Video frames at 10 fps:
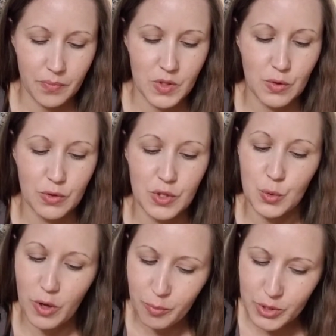So there's a
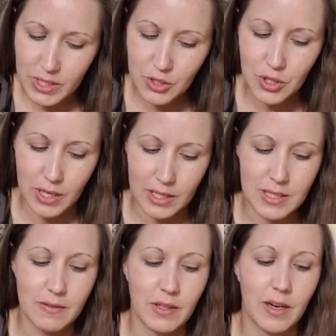12% chance
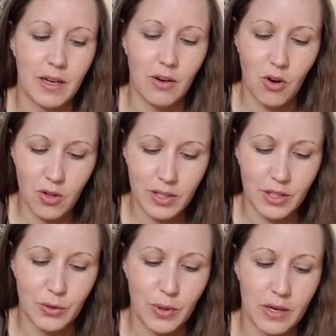of the guy calling
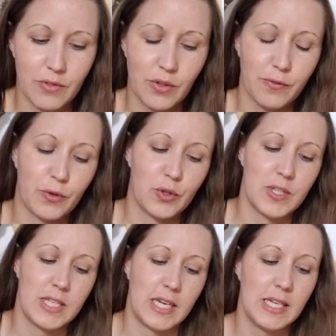you after the
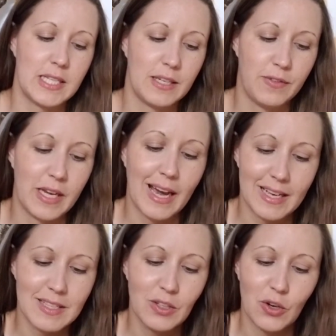first date if he
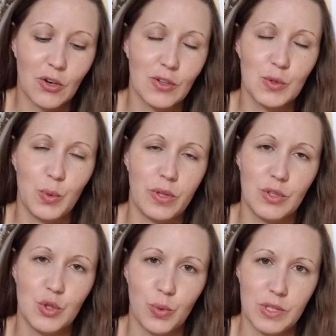hasn't called within
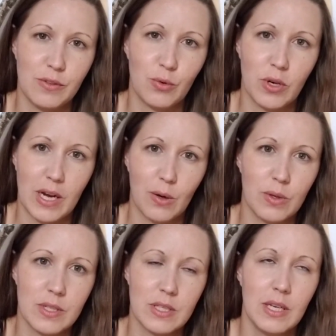24
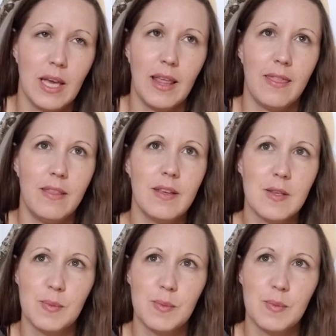hours. This